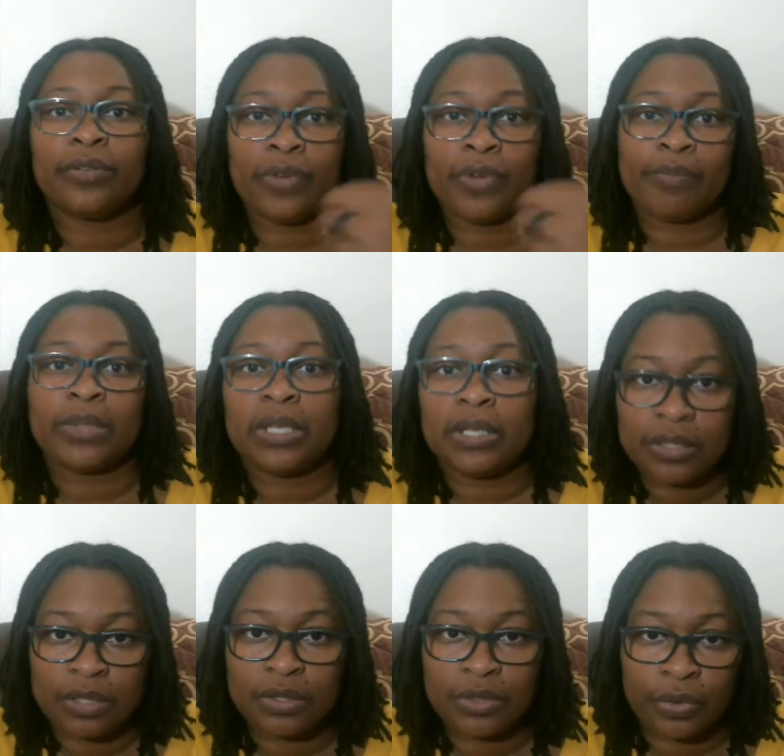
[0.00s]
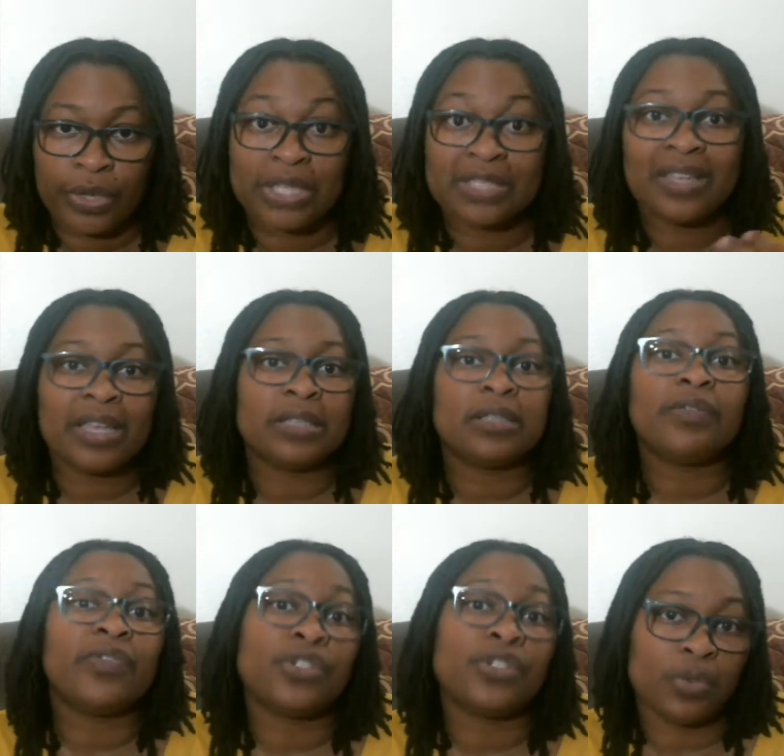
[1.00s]
from these stories
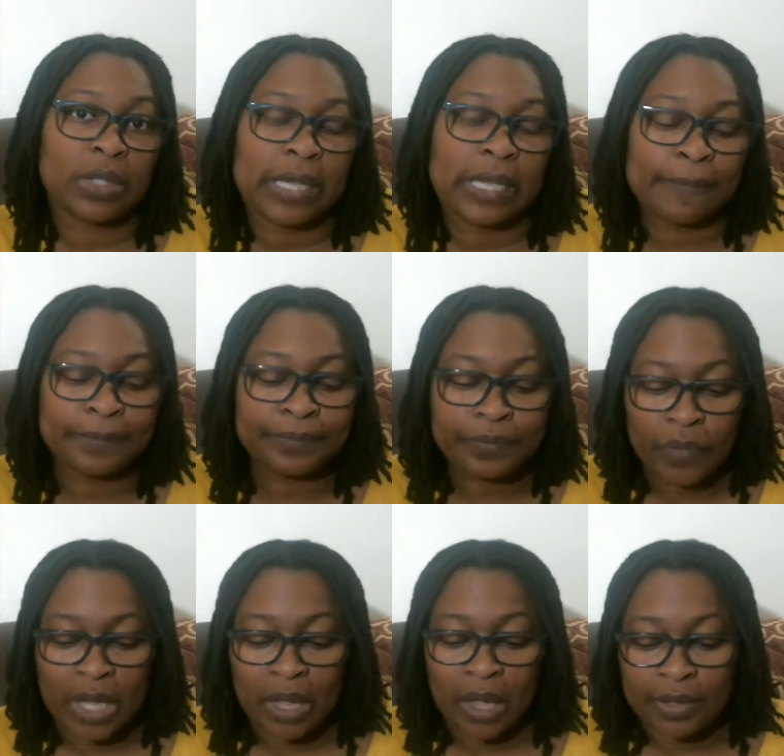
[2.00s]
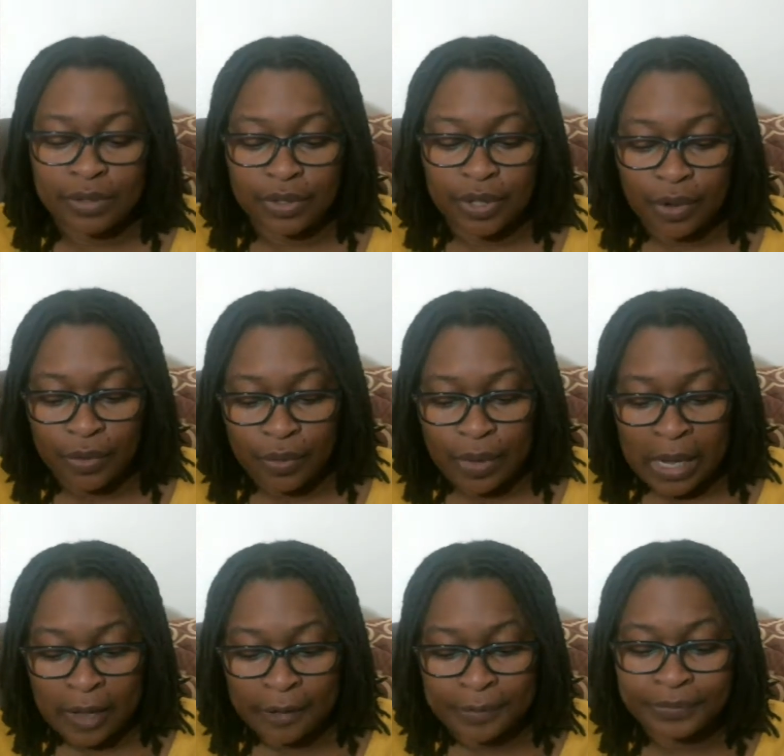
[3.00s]
individually. And so,
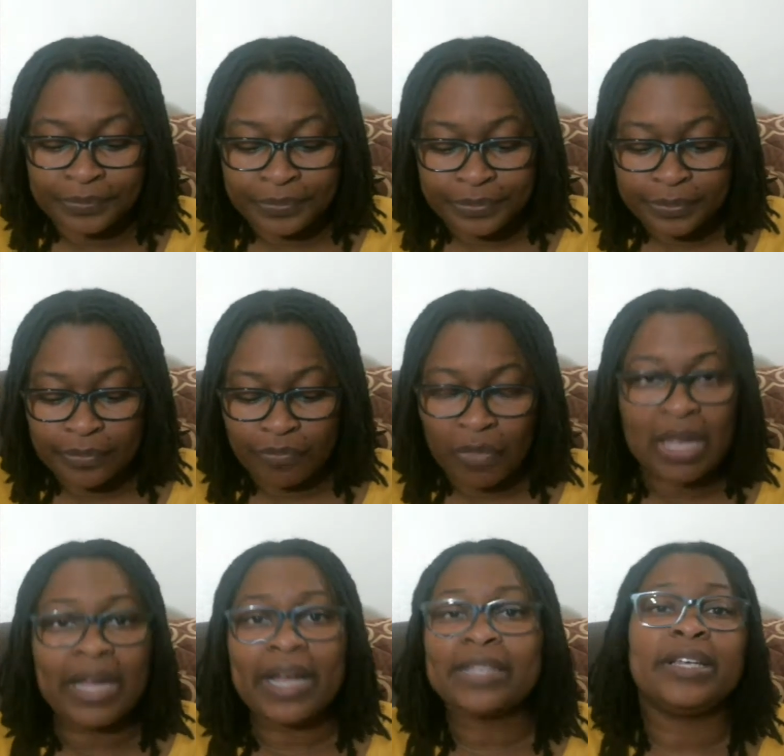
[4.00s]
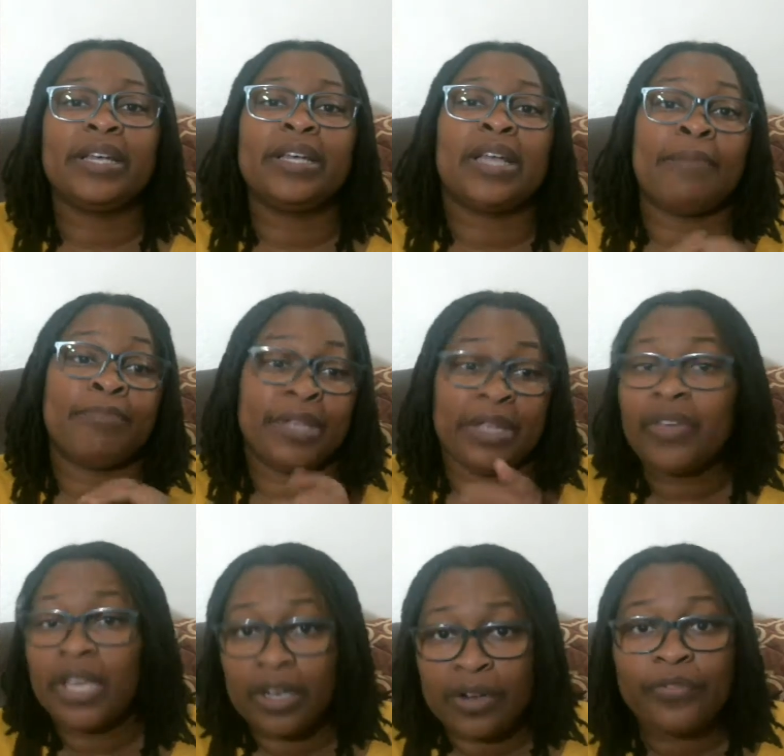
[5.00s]
um, like I said, I'm
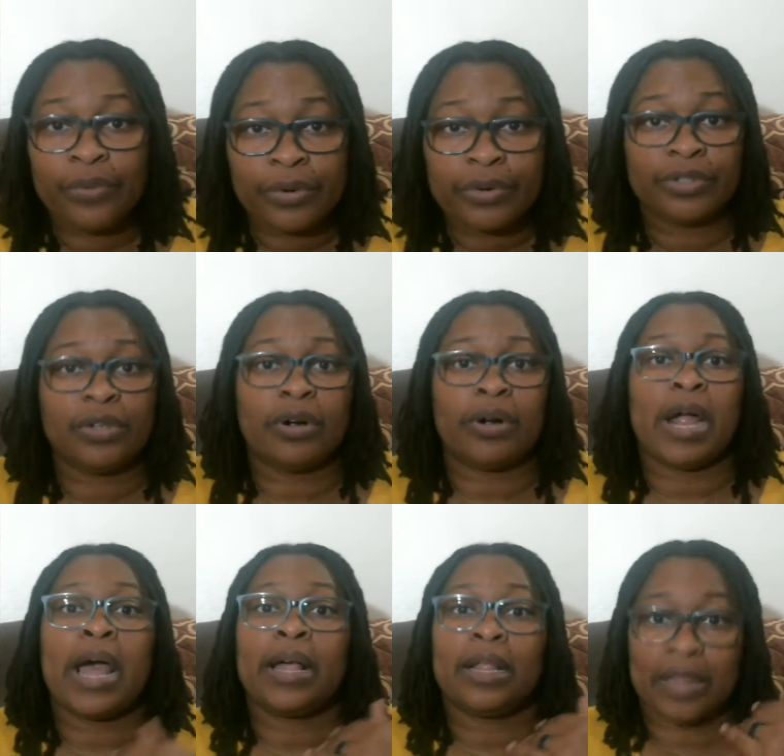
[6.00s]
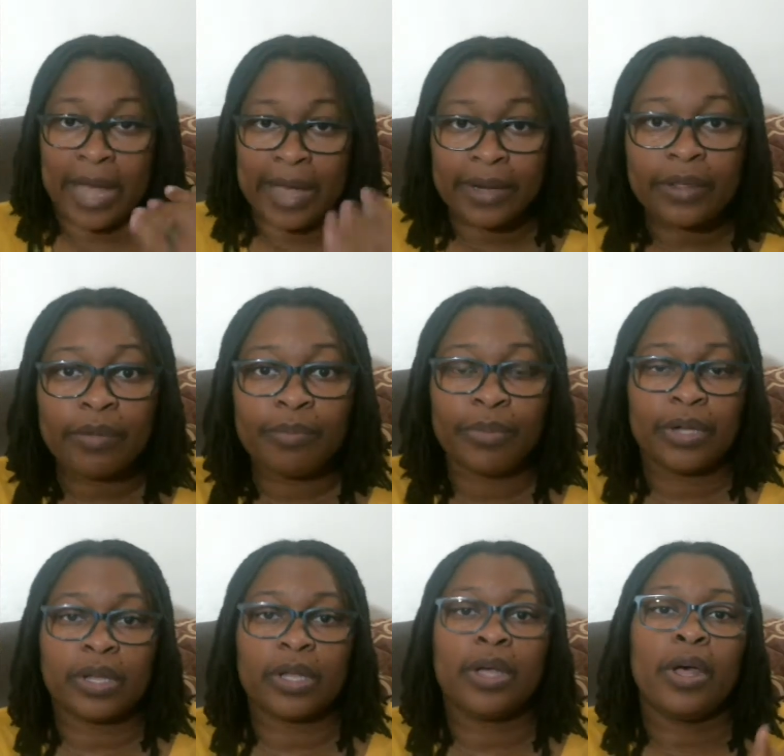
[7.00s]
giving it a four star. I liked the
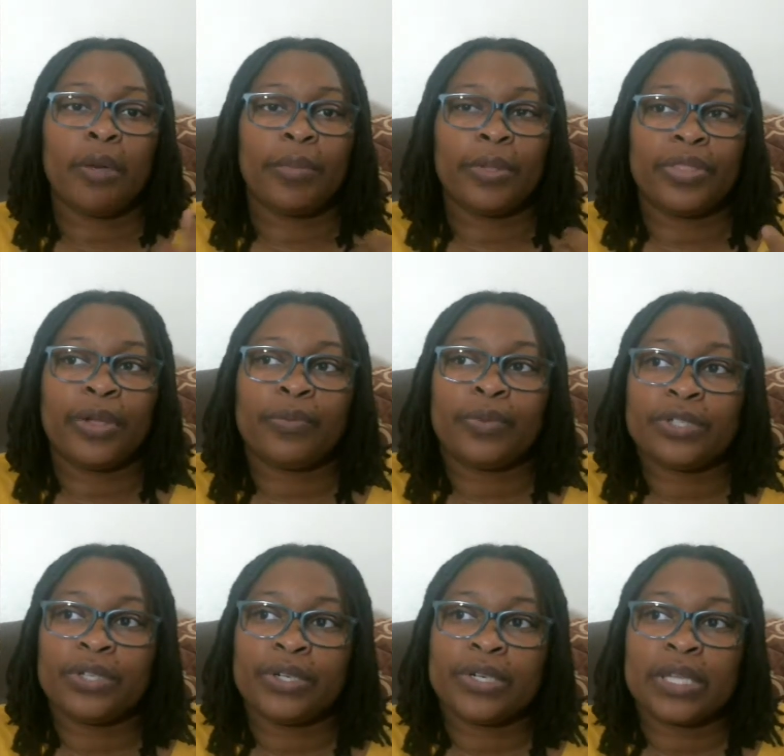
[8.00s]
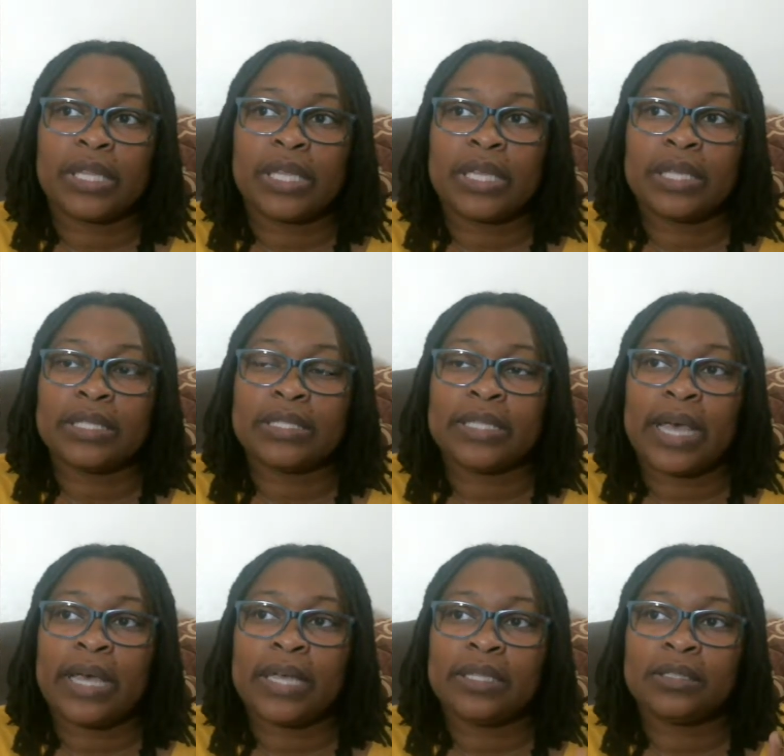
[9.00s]
book, but there were certain things
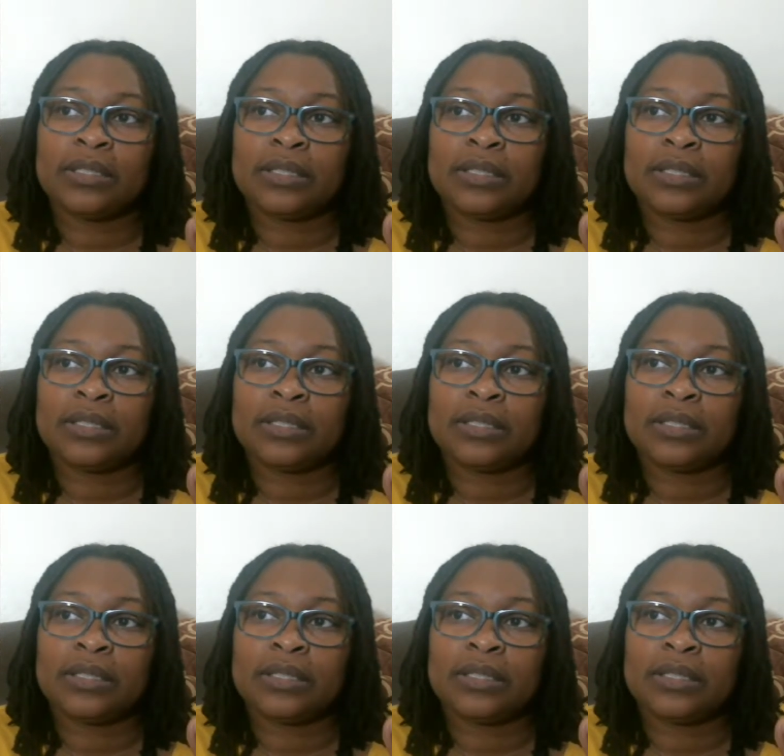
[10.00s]
that